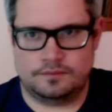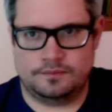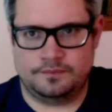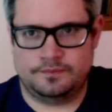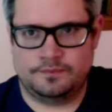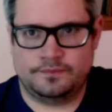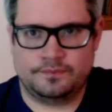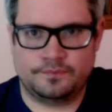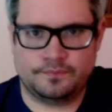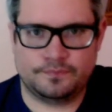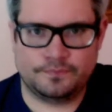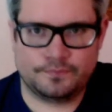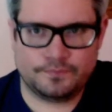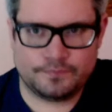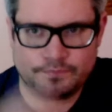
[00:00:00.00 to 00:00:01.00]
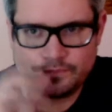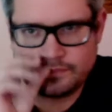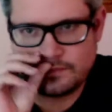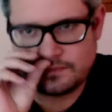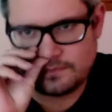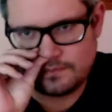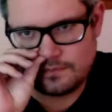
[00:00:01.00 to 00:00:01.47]

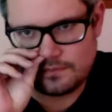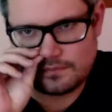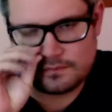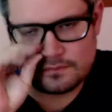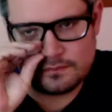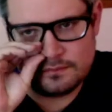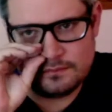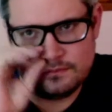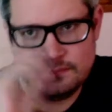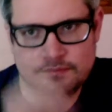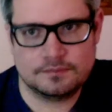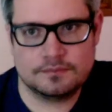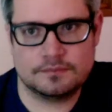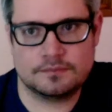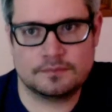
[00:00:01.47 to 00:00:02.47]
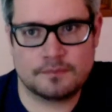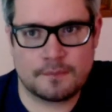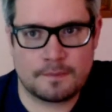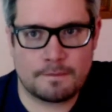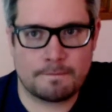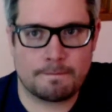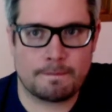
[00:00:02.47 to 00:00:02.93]

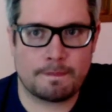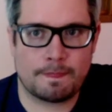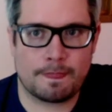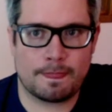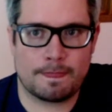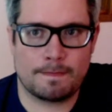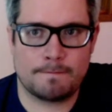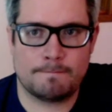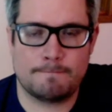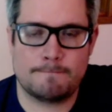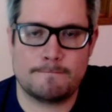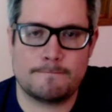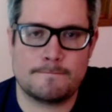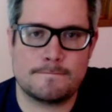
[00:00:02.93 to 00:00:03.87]
(silent)